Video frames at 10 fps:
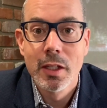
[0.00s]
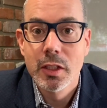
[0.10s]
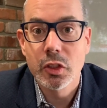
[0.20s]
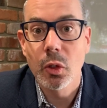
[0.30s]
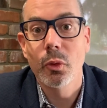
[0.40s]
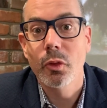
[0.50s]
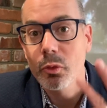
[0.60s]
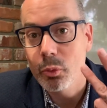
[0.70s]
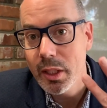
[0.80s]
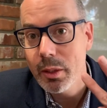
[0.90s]
So
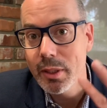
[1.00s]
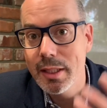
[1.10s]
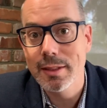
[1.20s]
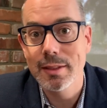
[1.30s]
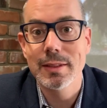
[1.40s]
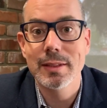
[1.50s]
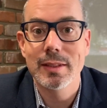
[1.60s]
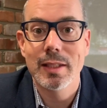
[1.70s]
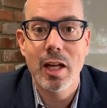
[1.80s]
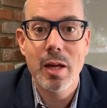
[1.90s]
3 reasons
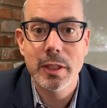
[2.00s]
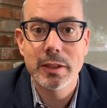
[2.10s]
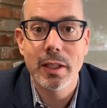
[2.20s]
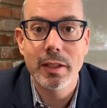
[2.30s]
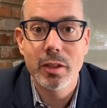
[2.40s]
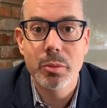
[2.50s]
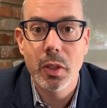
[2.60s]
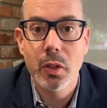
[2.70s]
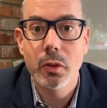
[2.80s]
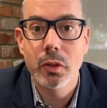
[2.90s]
that I'm excited
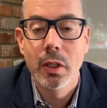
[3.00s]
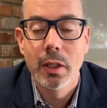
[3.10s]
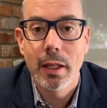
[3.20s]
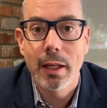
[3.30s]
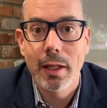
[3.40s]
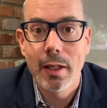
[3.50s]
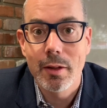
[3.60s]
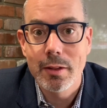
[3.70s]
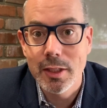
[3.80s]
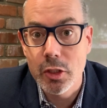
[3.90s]
about
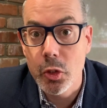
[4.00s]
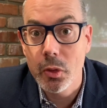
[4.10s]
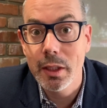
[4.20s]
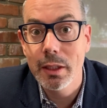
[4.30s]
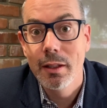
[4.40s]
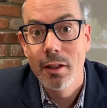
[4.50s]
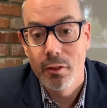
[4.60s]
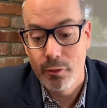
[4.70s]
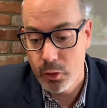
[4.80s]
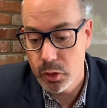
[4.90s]
Centurion.
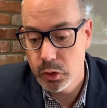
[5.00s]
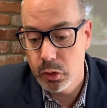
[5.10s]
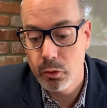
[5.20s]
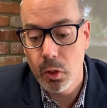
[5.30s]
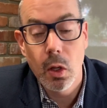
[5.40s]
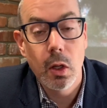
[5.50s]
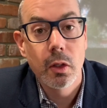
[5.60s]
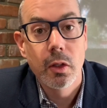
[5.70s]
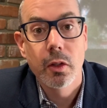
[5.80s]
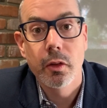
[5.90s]
First of
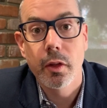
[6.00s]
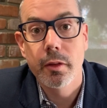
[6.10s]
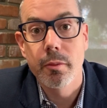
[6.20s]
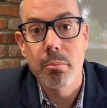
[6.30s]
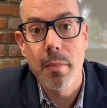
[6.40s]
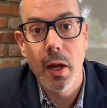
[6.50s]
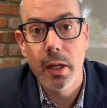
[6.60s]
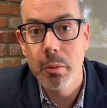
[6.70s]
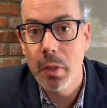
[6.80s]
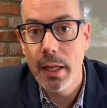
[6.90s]
all,
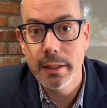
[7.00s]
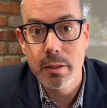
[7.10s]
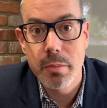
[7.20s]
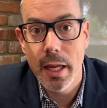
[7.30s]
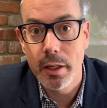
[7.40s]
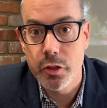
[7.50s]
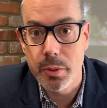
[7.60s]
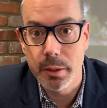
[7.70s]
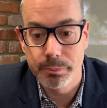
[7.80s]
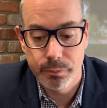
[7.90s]
mind and
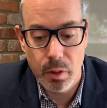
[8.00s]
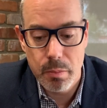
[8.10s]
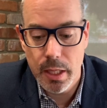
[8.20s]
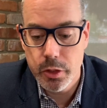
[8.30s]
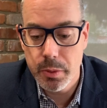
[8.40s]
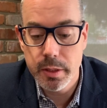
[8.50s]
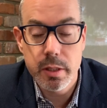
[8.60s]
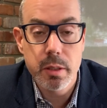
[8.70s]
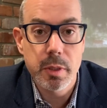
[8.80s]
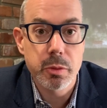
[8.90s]
management. Management
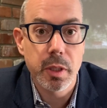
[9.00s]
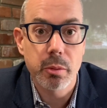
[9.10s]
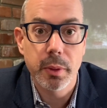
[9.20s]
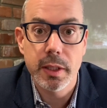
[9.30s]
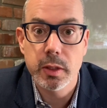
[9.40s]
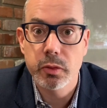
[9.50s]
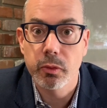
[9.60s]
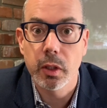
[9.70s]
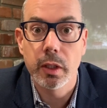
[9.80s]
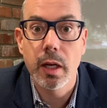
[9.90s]
team has been in place
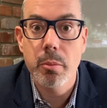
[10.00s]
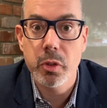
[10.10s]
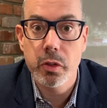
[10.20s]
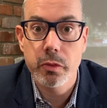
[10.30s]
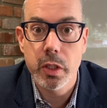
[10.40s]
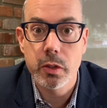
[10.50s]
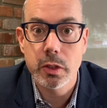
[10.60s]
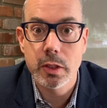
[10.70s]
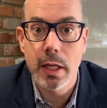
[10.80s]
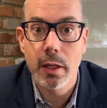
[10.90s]
for a number of
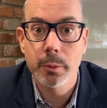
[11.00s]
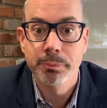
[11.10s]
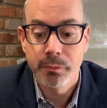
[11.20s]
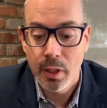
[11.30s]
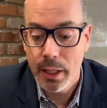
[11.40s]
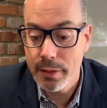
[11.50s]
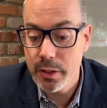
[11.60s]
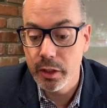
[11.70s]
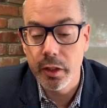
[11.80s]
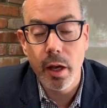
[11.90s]
years now, and the
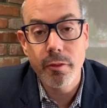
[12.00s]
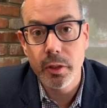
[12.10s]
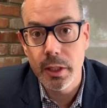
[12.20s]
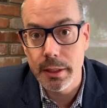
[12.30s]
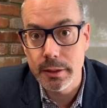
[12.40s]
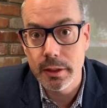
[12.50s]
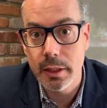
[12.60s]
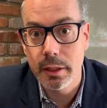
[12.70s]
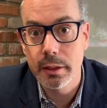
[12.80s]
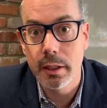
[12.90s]
governance
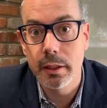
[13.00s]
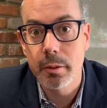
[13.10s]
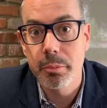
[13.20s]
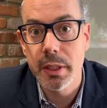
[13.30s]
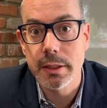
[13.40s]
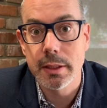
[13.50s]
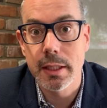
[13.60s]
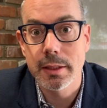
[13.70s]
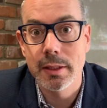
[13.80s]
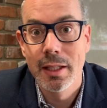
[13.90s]
in the
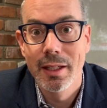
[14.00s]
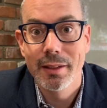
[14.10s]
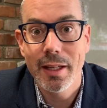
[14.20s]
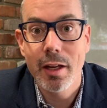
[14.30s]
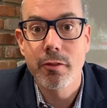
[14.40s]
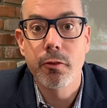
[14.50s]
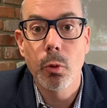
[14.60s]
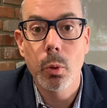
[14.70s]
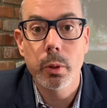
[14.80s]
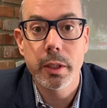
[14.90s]
business, they have
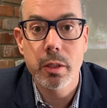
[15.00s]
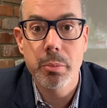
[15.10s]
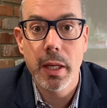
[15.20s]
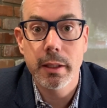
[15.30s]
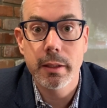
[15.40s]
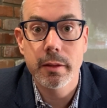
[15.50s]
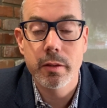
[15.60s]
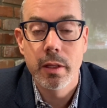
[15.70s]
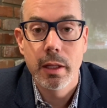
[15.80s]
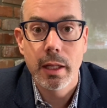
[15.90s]
4 independent
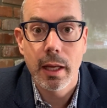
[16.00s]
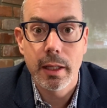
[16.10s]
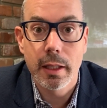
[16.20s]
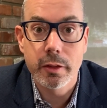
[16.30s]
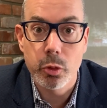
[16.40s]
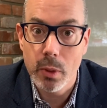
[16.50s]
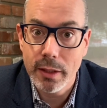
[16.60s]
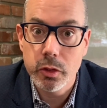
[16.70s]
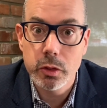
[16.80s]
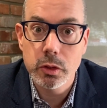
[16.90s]

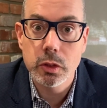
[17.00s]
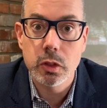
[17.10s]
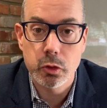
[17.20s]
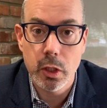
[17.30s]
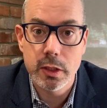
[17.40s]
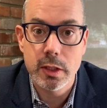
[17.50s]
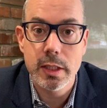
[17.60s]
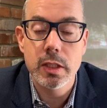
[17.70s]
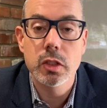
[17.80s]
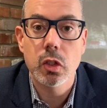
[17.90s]
directors,
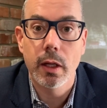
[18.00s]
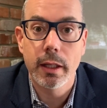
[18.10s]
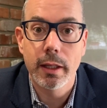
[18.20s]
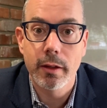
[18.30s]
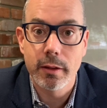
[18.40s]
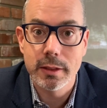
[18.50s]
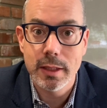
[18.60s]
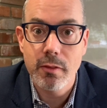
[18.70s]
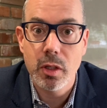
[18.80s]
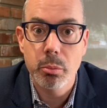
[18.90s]
trustees on a
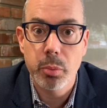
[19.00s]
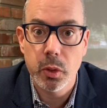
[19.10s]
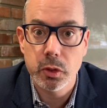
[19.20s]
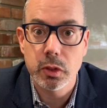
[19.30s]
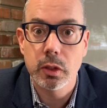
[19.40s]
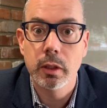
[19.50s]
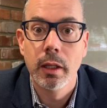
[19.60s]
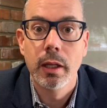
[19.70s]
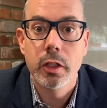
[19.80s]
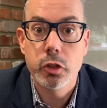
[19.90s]
7-person
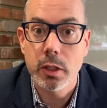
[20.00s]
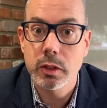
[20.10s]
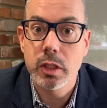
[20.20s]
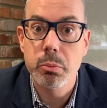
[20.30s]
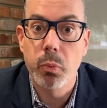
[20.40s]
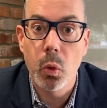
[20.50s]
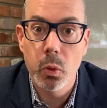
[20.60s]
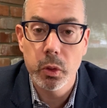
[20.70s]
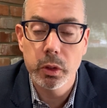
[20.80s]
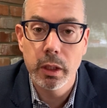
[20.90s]
trustee
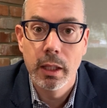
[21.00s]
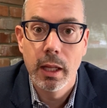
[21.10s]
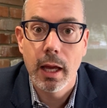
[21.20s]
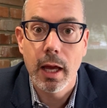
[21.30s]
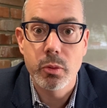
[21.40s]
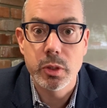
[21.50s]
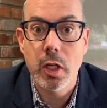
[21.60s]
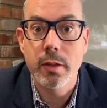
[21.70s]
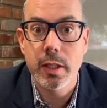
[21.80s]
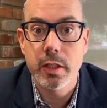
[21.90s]
board, which
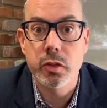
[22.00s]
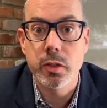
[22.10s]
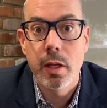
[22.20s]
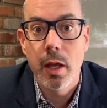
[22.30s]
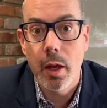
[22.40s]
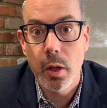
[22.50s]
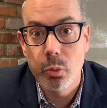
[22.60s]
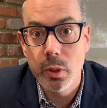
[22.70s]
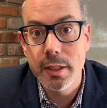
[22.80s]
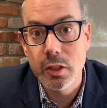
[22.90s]
I think is
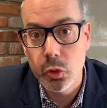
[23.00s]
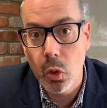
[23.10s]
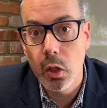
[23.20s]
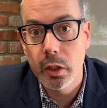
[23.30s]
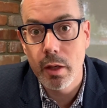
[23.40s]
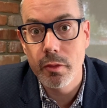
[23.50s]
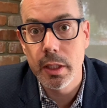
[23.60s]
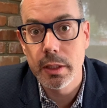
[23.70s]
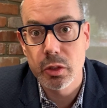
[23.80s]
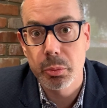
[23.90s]
really strong
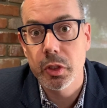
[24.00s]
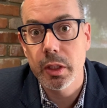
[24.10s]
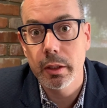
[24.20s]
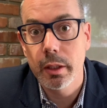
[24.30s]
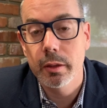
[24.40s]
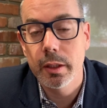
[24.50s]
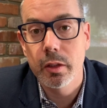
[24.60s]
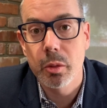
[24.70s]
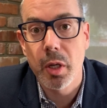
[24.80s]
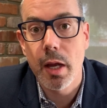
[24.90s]
governance, particularly in
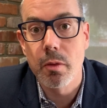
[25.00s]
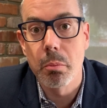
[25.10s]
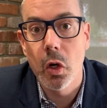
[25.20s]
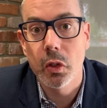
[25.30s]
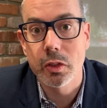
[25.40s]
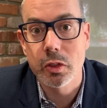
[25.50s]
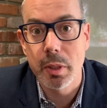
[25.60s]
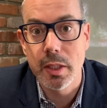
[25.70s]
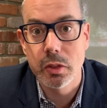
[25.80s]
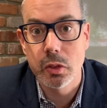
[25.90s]
the private market
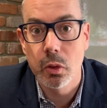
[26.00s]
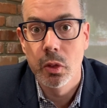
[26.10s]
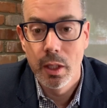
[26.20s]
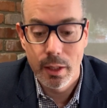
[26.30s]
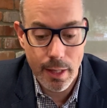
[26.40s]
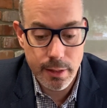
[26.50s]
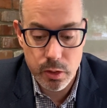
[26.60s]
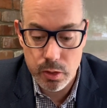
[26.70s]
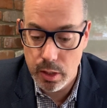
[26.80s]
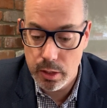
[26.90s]
space. So
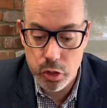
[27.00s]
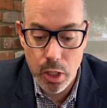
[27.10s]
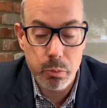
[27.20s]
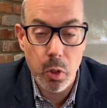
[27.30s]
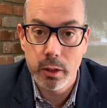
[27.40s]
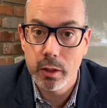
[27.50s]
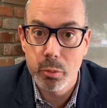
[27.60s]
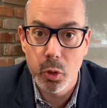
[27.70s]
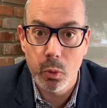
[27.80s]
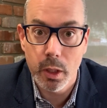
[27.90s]
that's check mark
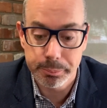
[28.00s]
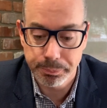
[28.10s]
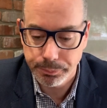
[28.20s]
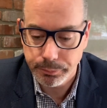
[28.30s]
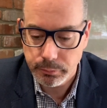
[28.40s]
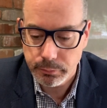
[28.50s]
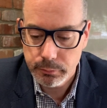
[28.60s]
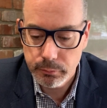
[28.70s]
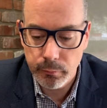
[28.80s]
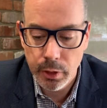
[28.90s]
number 1.
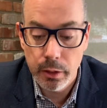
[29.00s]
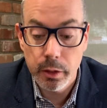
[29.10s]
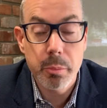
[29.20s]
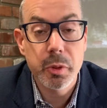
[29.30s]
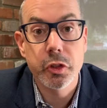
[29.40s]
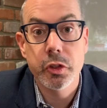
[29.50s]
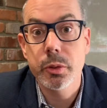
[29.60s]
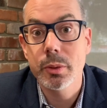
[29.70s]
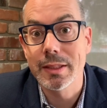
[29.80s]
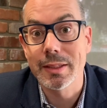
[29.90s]
Number
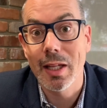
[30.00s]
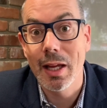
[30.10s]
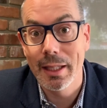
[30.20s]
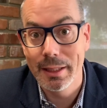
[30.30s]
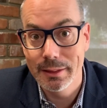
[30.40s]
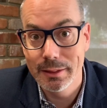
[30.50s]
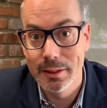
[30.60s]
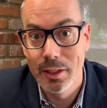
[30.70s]
2 is size.